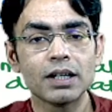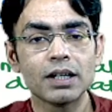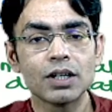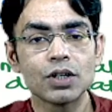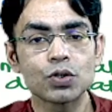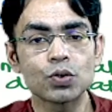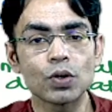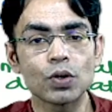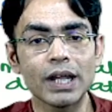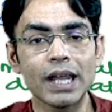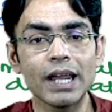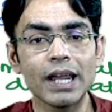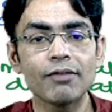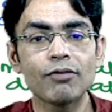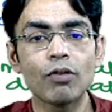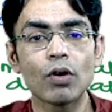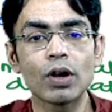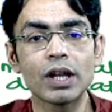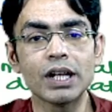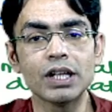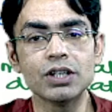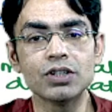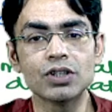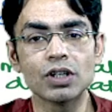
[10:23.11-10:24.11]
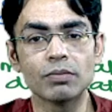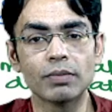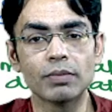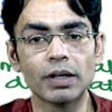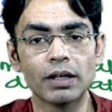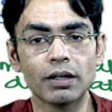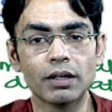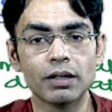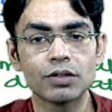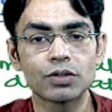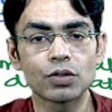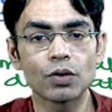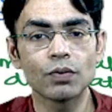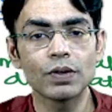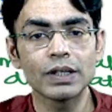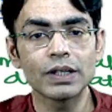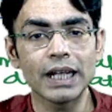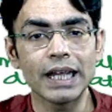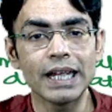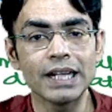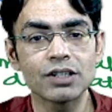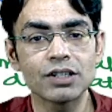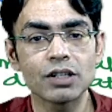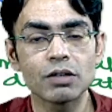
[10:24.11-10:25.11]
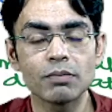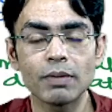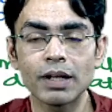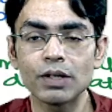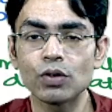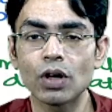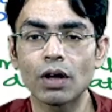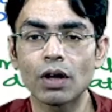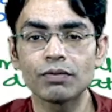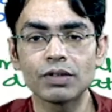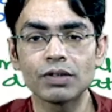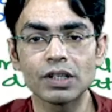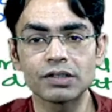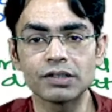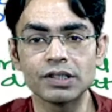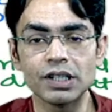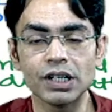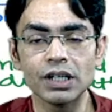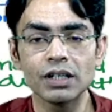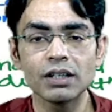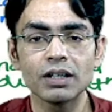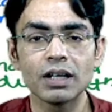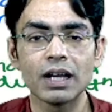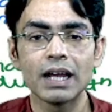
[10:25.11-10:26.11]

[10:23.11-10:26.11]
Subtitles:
So A for Angelman. So with Angelman you have this gene,